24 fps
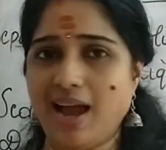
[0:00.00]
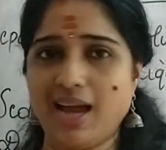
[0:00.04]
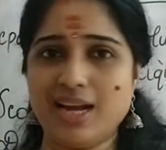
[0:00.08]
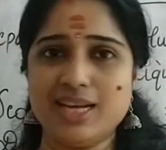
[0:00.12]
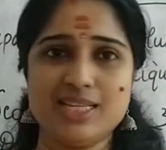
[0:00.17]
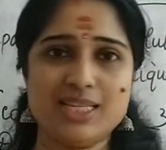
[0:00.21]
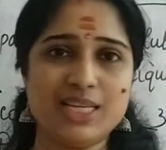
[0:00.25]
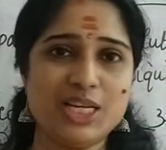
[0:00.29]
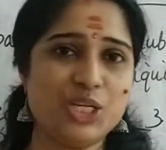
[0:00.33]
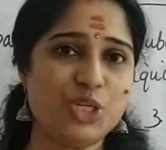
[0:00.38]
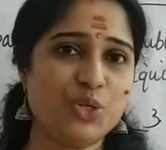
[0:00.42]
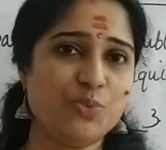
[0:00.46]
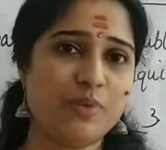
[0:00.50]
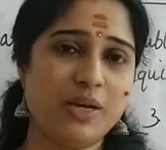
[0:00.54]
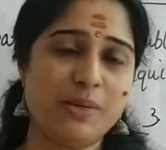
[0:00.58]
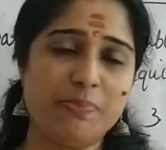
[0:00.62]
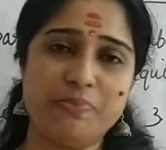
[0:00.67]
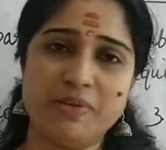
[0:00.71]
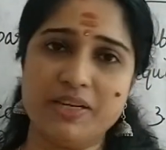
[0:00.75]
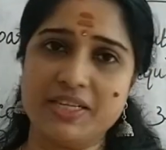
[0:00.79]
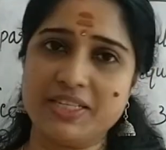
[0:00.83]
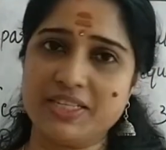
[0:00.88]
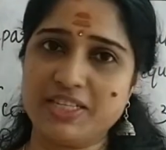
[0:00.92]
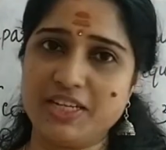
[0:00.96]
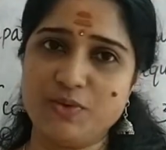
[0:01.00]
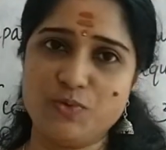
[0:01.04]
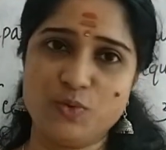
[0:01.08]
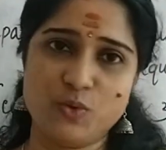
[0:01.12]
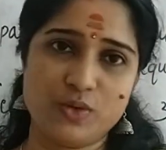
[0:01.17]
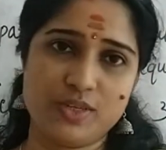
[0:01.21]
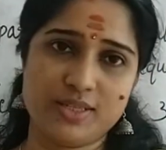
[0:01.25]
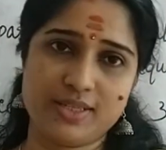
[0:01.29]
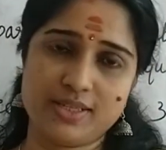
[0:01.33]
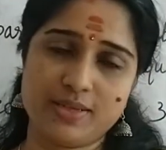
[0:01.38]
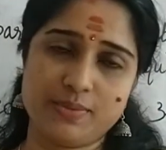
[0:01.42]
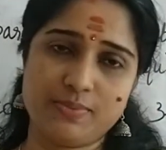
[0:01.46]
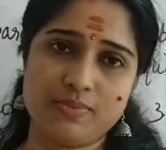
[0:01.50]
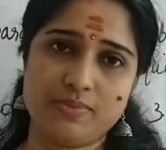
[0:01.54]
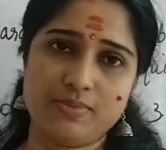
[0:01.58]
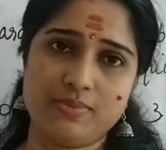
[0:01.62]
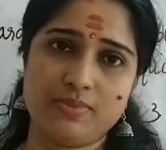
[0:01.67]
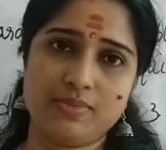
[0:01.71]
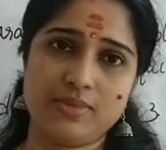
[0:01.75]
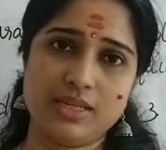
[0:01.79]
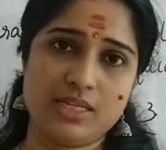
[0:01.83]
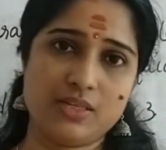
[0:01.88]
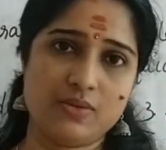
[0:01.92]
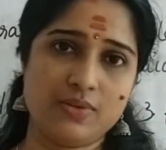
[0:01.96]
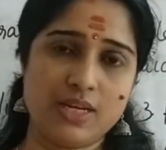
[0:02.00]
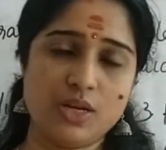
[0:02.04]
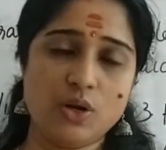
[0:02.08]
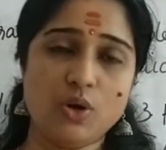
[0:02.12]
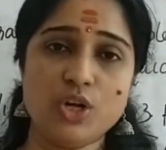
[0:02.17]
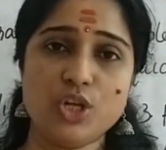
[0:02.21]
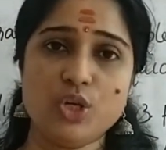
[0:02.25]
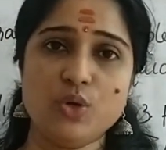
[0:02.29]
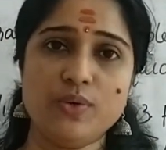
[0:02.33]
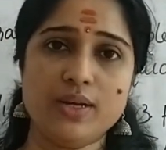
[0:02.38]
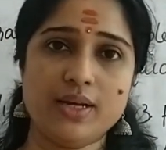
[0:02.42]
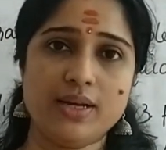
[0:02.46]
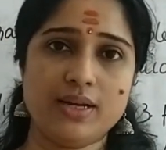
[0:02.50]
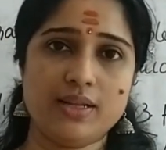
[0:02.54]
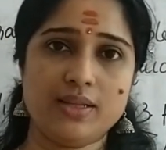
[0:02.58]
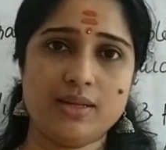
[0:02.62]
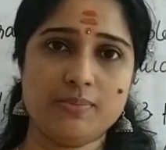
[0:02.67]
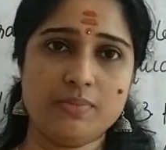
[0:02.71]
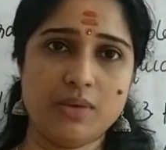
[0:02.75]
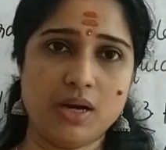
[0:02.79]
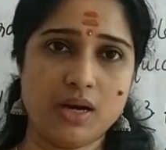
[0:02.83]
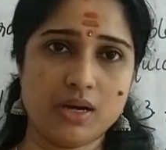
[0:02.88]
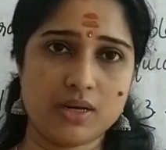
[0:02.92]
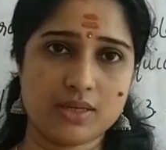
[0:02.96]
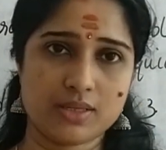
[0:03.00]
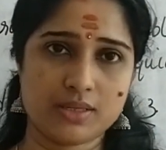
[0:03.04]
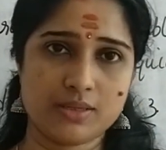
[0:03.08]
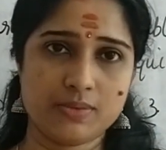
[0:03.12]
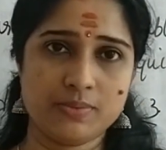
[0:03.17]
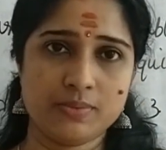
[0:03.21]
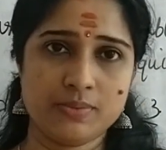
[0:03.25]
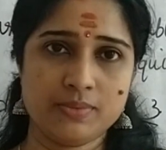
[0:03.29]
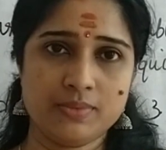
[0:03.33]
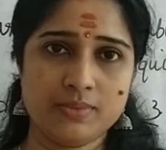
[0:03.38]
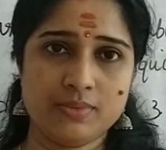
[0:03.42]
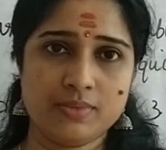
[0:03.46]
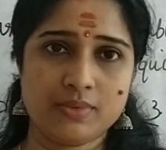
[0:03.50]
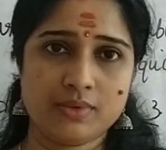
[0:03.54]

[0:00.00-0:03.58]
and send to my personal WhatsApp. That's in only you will get the marks.